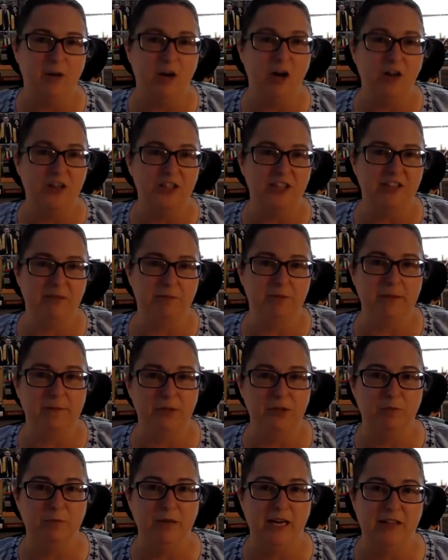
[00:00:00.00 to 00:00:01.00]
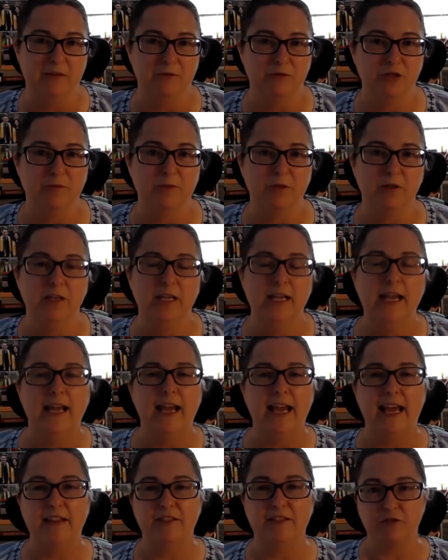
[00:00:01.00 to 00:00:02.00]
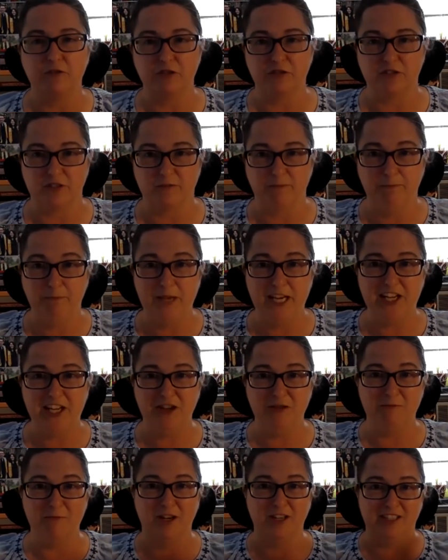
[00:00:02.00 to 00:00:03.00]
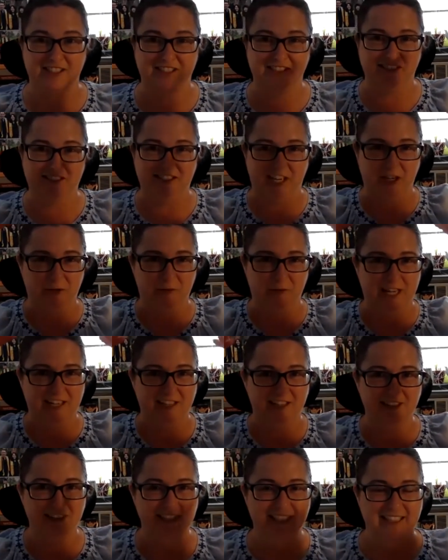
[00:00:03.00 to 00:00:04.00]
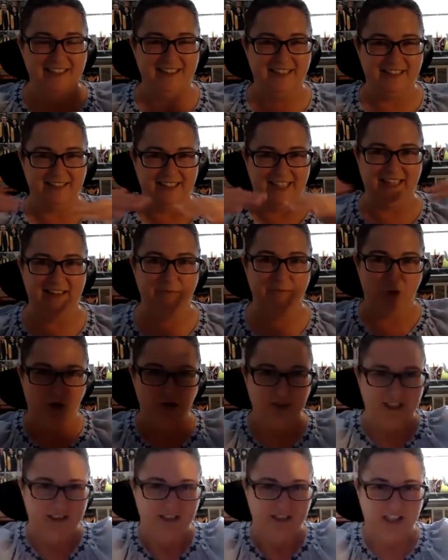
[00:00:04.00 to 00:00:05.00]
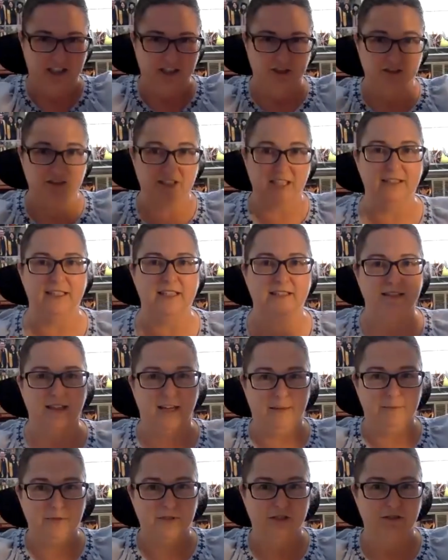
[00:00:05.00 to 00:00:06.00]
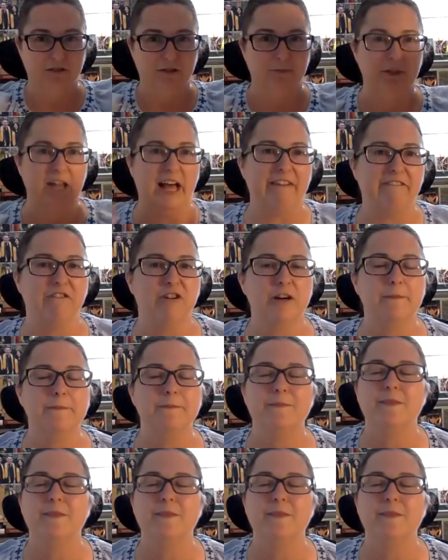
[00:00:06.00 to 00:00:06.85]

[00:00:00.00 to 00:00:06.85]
all the different people who paid them tribute. And so there's this big, humongous stairwell that's like in multi tiers that leads up to the platform